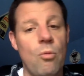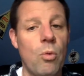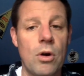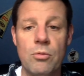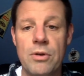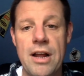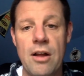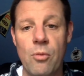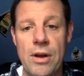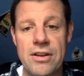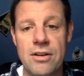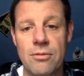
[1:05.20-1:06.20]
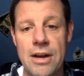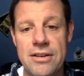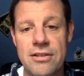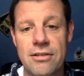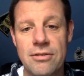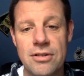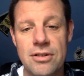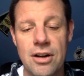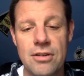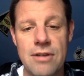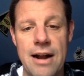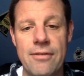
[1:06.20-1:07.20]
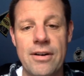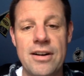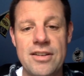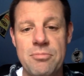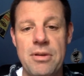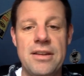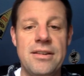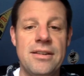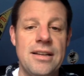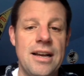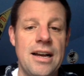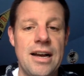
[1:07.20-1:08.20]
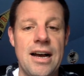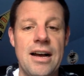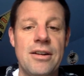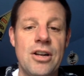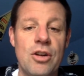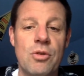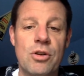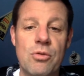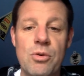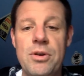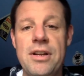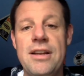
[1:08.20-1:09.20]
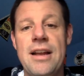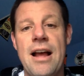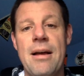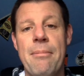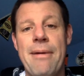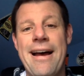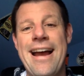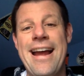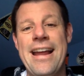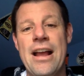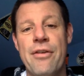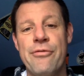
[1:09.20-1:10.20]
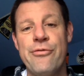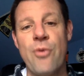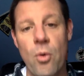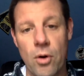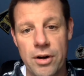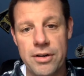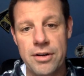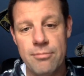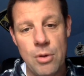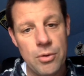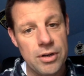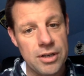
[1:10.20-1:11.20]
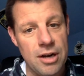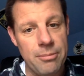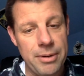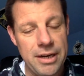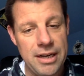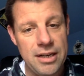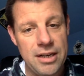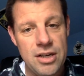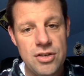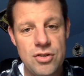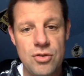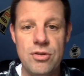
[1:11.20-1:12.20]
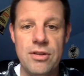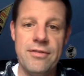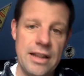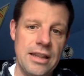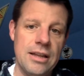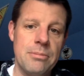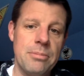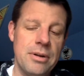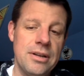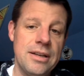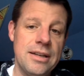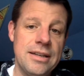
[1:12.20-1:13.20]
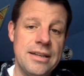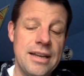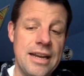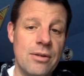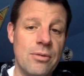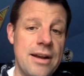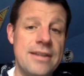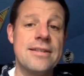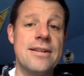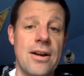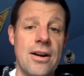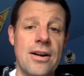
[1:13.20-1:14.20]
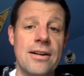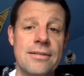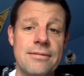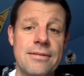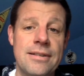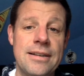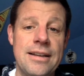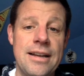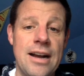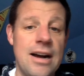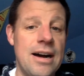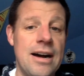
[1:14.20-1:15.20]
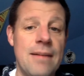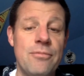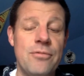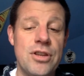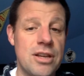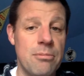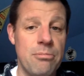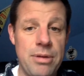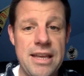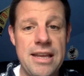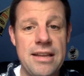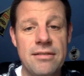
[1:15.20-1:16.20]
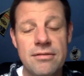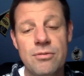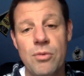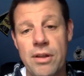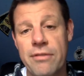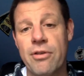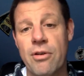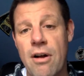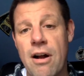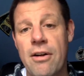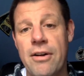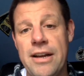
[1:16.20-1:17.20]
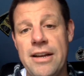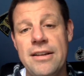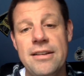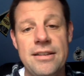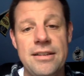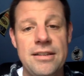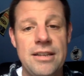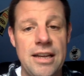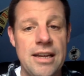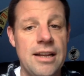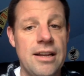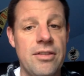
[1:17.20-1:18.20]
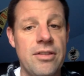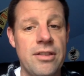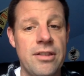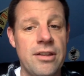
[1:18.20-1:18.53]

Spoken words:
world-renowned race car driver, has been recruited by Ford Motor Company to develop a race car to compete with Ferrari in